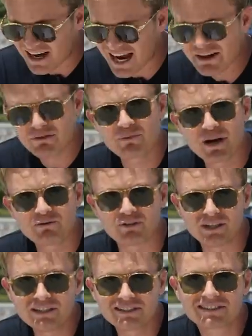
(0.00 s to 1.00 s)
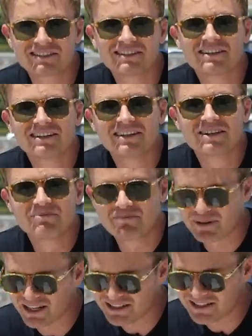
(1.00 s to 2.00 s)
I have a preference,
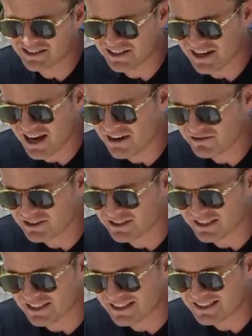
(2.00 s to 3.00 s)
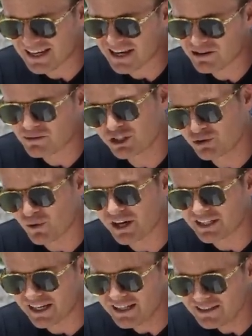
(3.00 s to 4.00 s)
but I haven't decided which
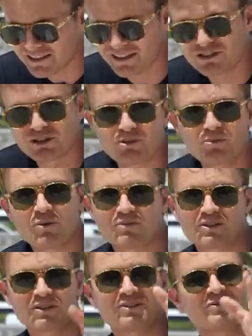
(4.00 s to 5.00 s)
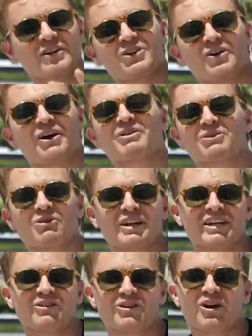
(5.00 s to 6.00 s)
one yet. And so the purpose of this video, I really
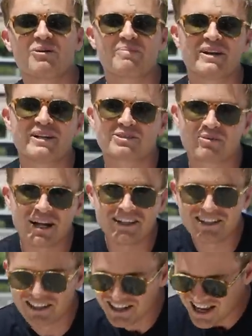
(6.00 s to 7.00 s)
wanna hear your opinion as well.